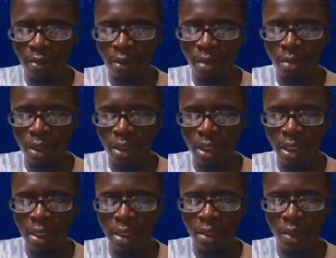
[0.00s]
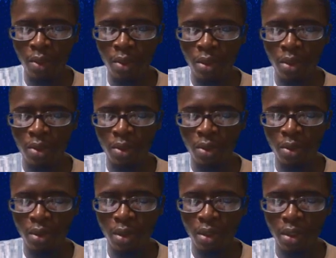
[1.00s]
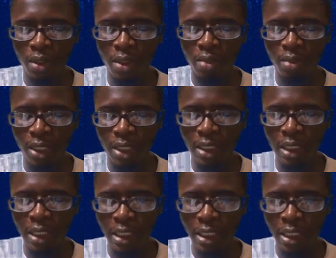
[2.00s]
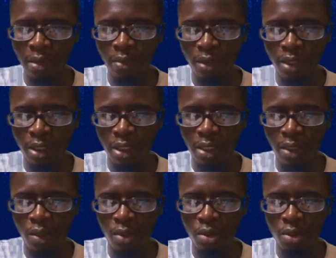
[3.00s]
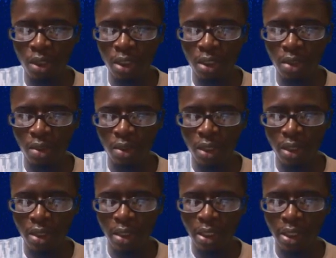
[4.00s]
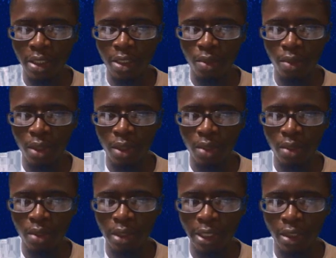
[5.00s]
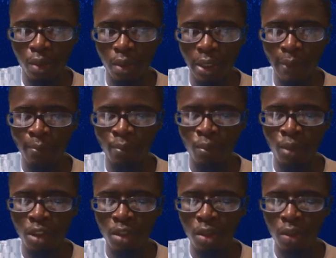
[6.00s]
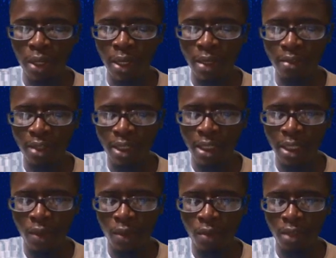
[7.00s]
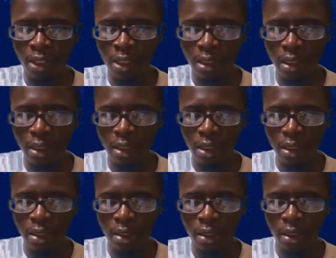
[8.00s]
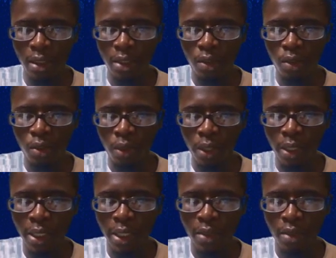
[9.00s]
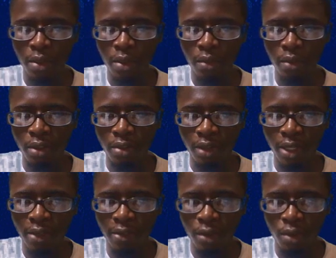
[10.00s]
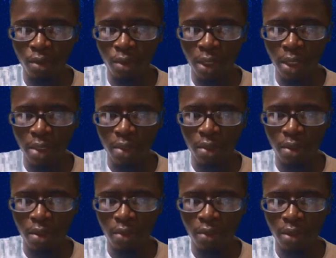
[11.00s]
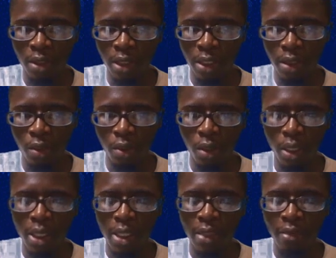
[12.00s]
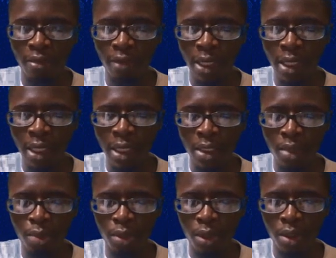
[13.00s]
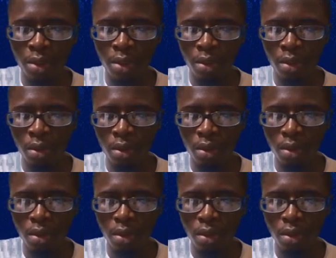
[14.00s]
fabric that goes into the material at the end of the day unnoticed. So you can see x squared cancel x squared. So we're left with 10 all over 6, and 2 here is going to give us 5, 2 here is going to give us 3. So the final expression,